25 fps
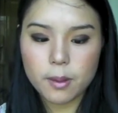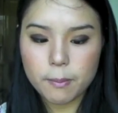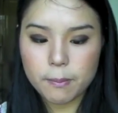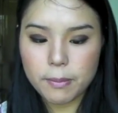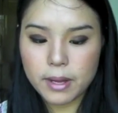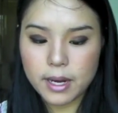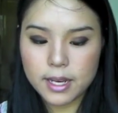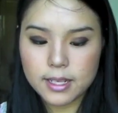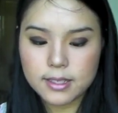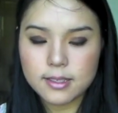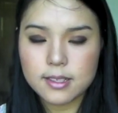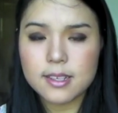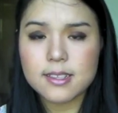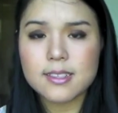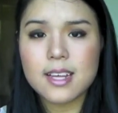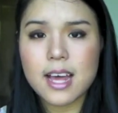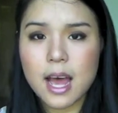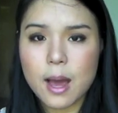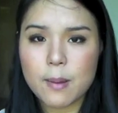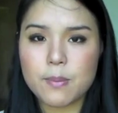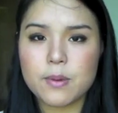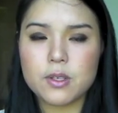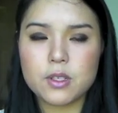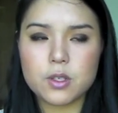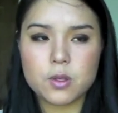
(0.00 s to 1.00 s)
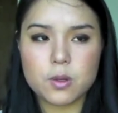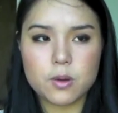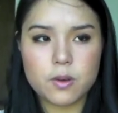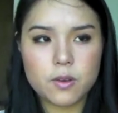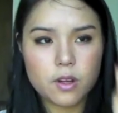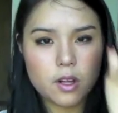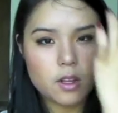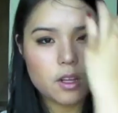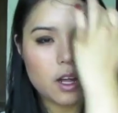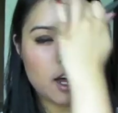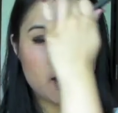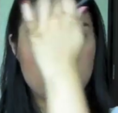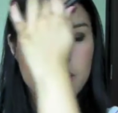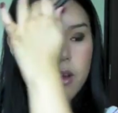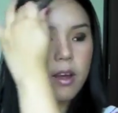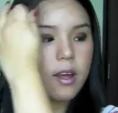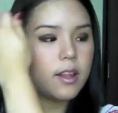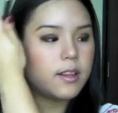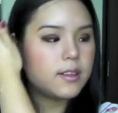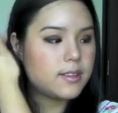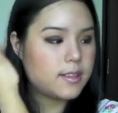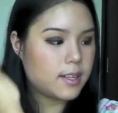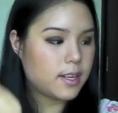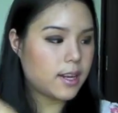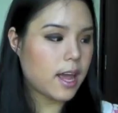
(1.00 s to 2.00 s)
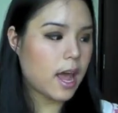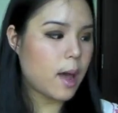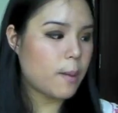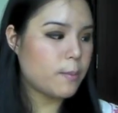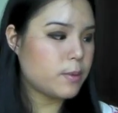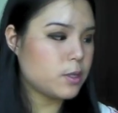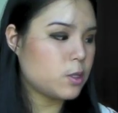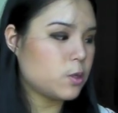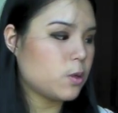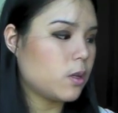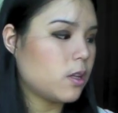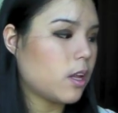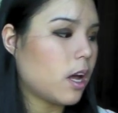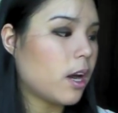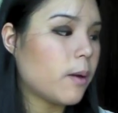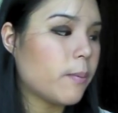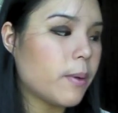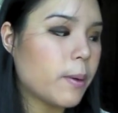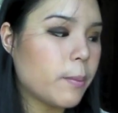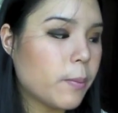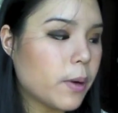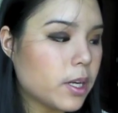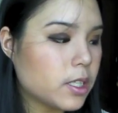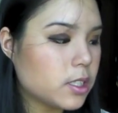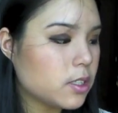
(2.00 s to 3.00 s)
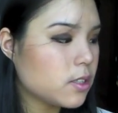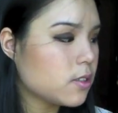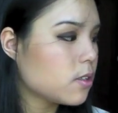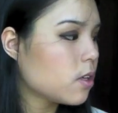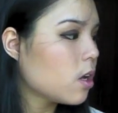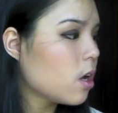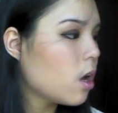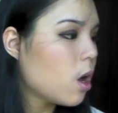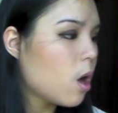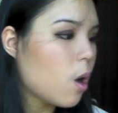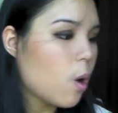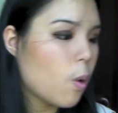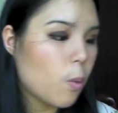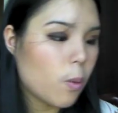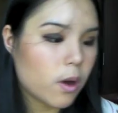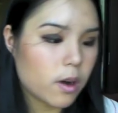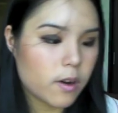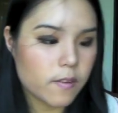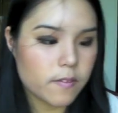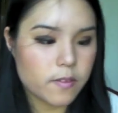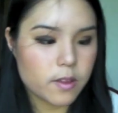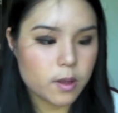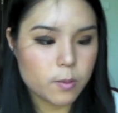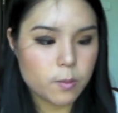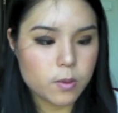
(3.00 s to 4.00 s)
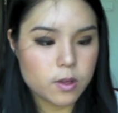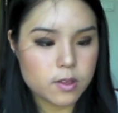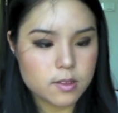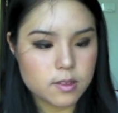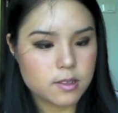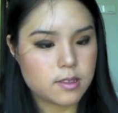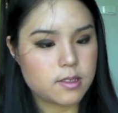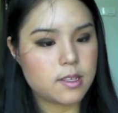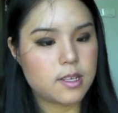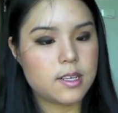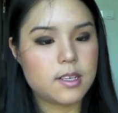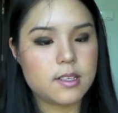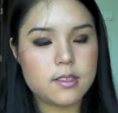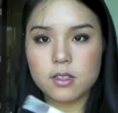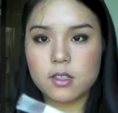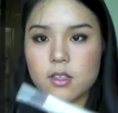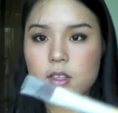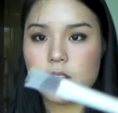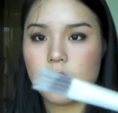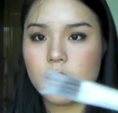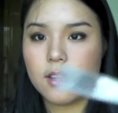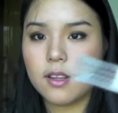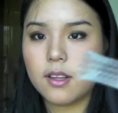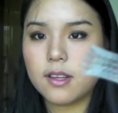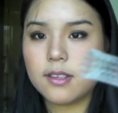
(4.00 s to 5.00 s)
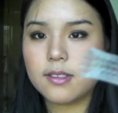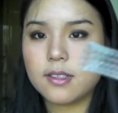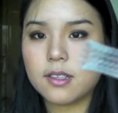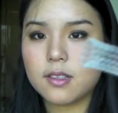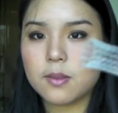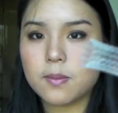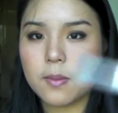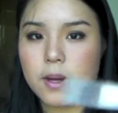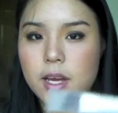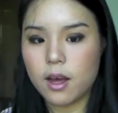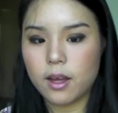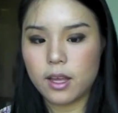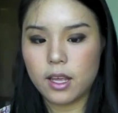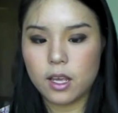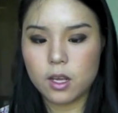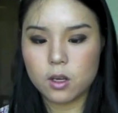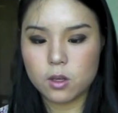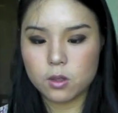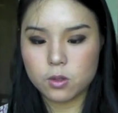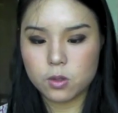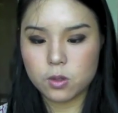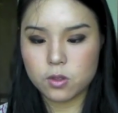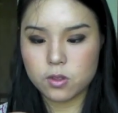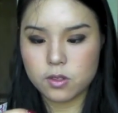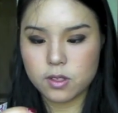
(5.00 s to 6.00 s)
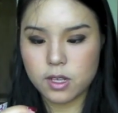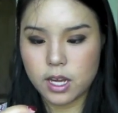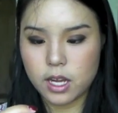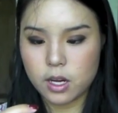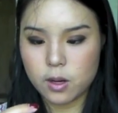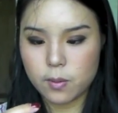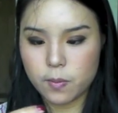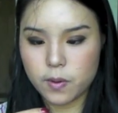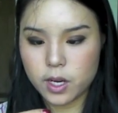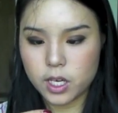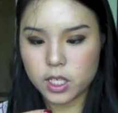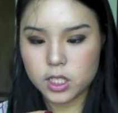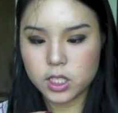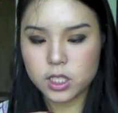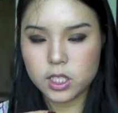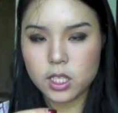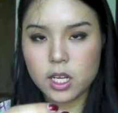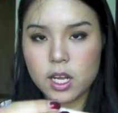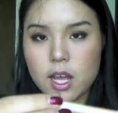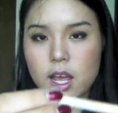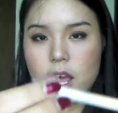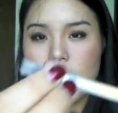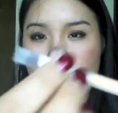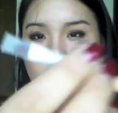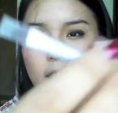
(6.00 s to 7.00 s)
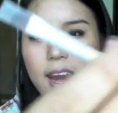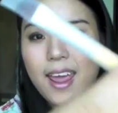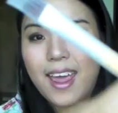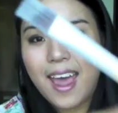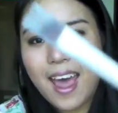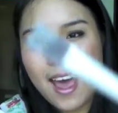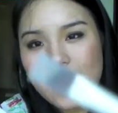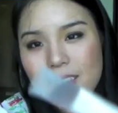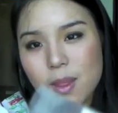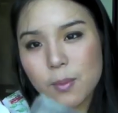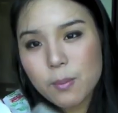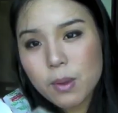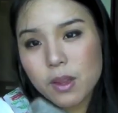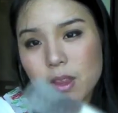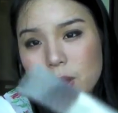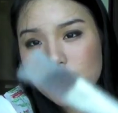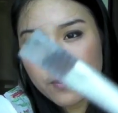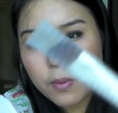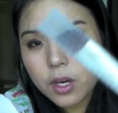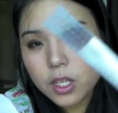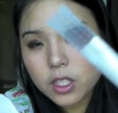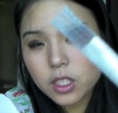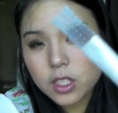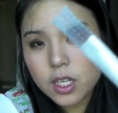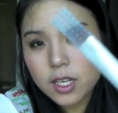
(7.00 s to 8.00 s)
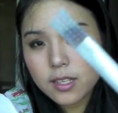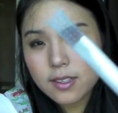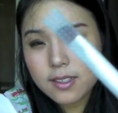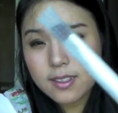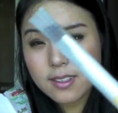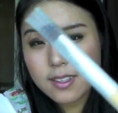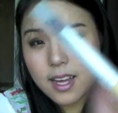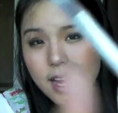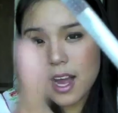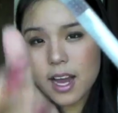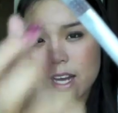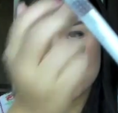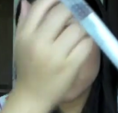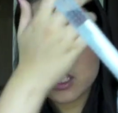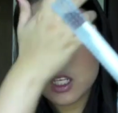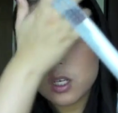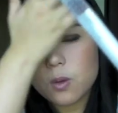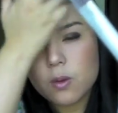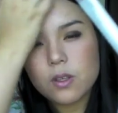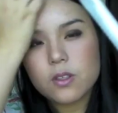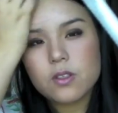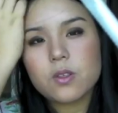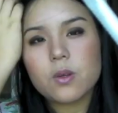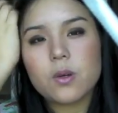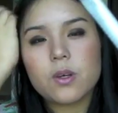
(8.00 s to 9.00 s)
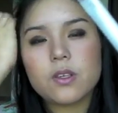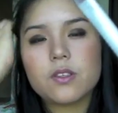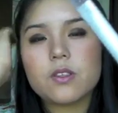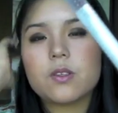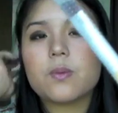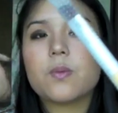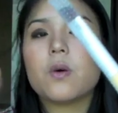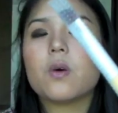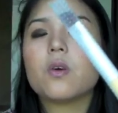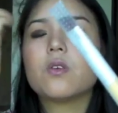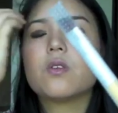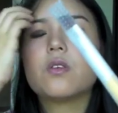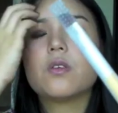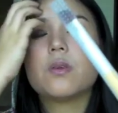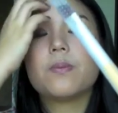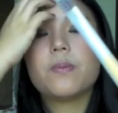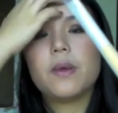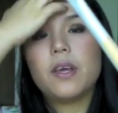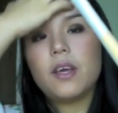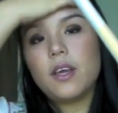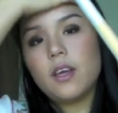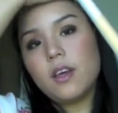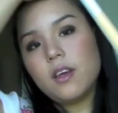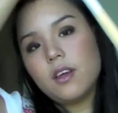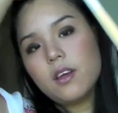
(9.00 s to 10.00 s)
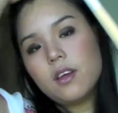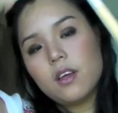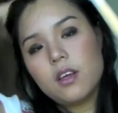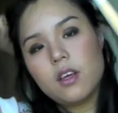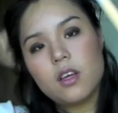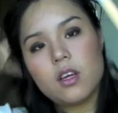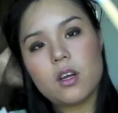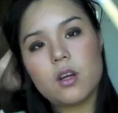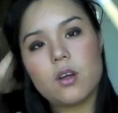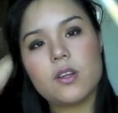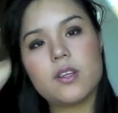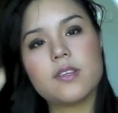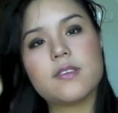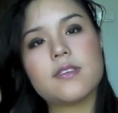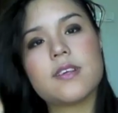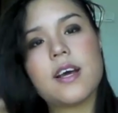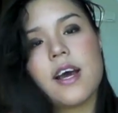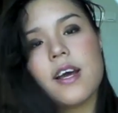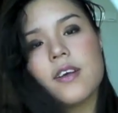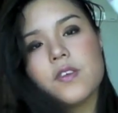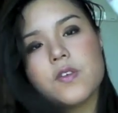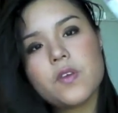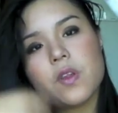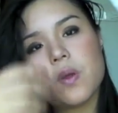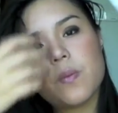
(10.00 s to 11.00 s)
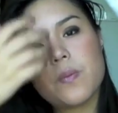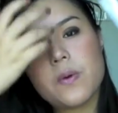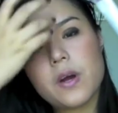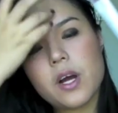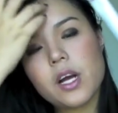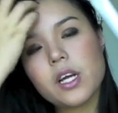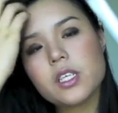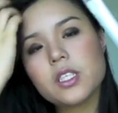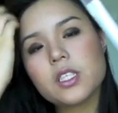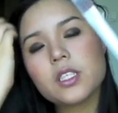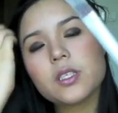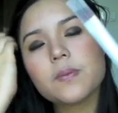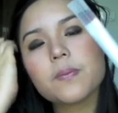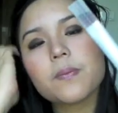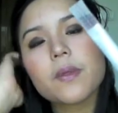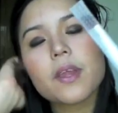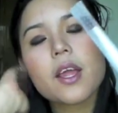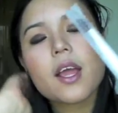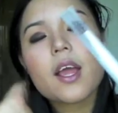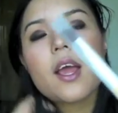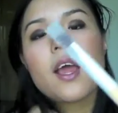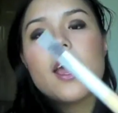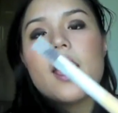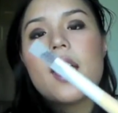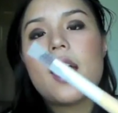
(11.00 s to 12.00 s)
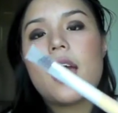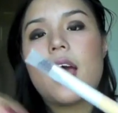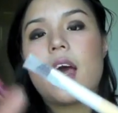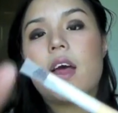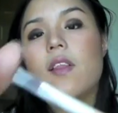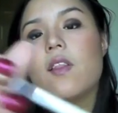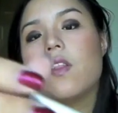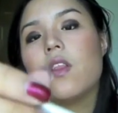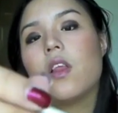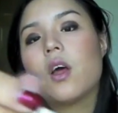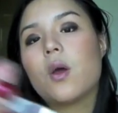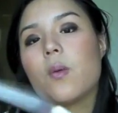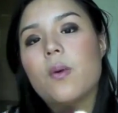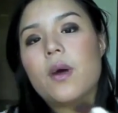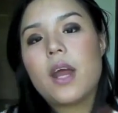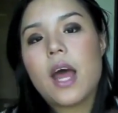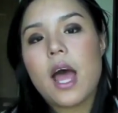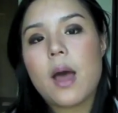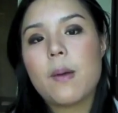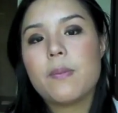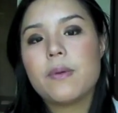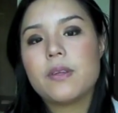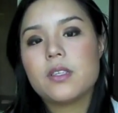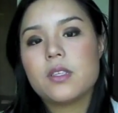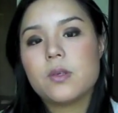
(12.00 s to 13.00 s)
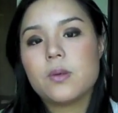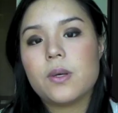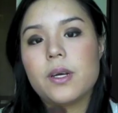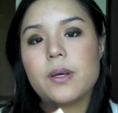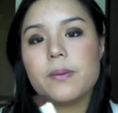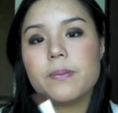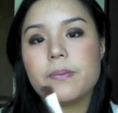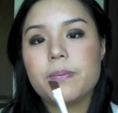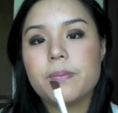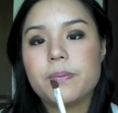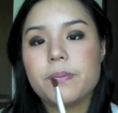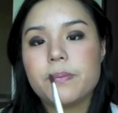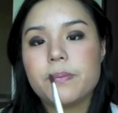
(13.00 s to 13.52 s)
But it does happen to it did happen to a lot of my brushes. One of them was this. This is my EcoTools liner brush, and I had them in the brush guard. This is the eyeshadow one, so it's supposed to be, you know, the size for the brush. And look what happened to it.